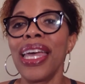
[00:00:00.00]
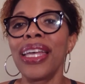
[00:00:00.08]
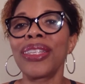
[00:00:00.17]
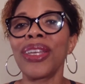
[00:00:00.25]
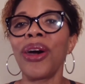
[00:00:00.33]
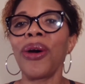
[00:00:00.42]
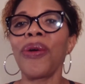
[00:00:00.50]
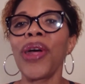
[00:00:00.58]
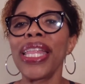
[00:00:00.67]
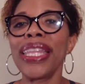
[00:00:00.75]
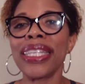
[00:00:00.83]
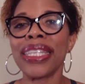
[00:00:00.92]
So
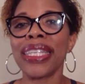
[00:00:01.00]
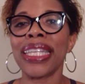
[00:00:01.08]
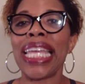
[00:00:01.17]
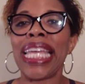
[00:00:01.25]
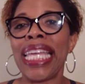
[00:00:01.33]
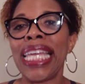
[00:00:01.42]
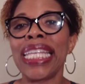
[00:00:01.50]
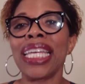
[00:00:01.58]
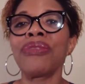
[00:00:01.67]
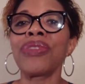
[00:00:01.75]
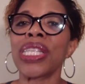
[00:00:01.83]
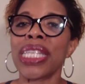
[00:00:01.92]
this is the end
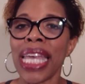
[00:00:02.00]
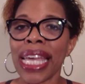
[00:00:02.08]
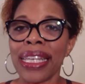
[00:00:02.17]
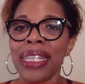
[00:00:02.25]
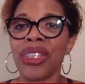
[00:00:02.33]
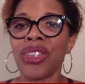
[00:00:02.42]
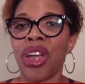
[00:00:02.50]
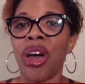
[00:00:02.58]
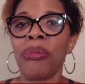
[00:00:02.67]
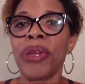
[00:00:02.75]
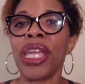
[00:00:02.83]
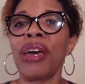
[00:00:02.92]
of the second
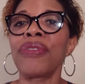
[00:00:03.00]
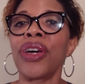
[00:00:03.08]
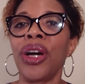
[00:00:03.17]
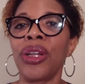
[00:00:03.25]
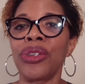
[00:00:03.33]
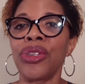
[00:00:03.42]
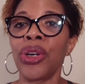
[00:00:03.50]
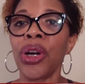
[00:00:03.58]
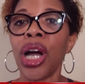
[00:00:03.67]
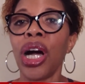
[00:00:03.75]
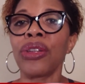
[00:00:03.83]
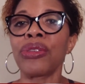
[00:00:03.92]
installment of Your
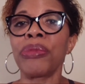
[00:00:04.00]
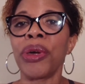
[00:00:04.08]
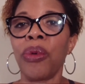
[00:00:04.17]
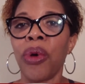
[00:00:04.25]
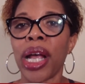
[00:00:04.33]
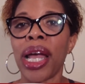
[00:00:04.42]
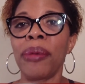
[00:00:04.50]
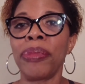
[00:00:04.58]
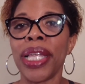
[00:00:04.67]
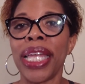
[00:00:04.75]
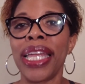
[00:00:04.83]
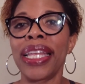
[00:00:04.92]
Ultimate Workout
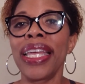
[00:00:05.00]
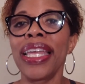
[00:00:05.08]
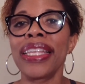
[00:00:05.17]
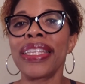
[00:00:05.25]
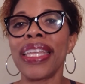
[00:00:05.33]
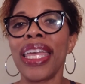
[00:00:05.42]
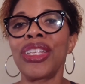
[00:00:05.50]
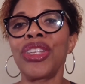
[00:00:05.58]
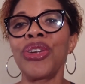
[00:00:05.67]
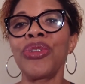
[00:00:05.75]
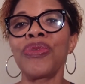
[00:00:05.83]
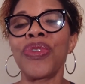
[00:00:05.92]
Plan. Stay
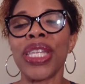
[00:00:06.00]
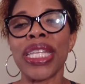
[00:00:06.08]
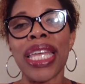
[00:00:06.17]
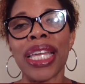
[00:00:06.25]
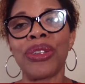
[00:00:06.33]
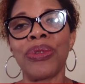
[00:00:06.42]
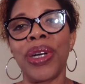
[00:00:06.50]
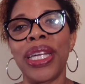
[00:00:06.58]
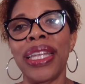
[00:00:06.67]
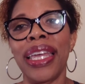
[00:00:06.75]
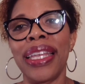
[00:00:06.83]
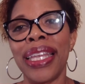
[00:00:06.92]
tuned for the next one
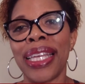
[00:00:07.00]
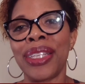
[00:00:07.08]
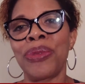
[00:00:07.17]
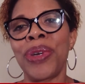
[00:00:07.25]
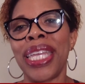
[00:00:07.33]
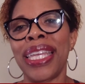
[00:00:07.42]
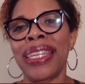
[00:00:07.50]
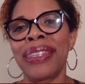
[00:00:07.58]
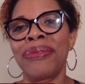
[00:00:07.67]
next week.